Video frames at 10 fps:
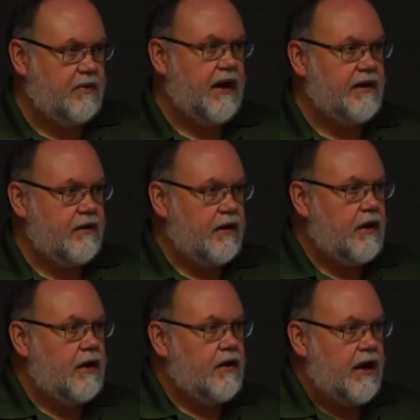But
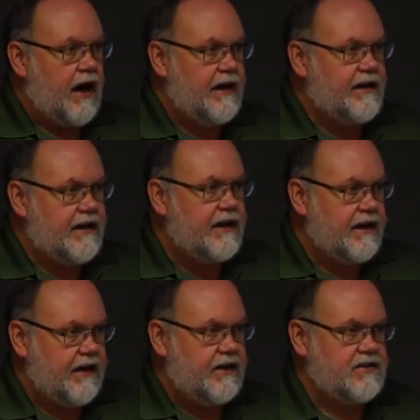the idea
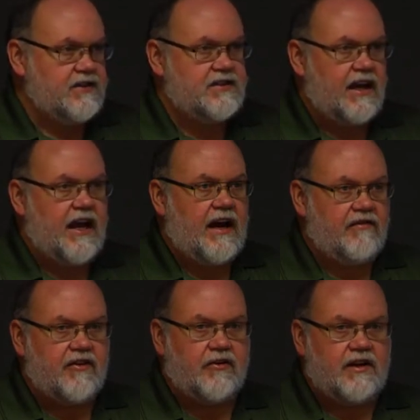is they have
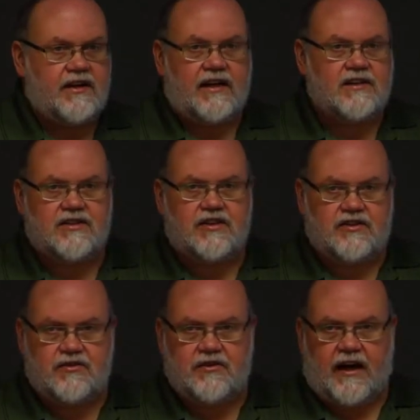30 days to
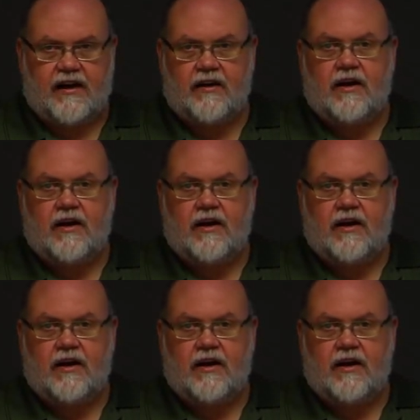do that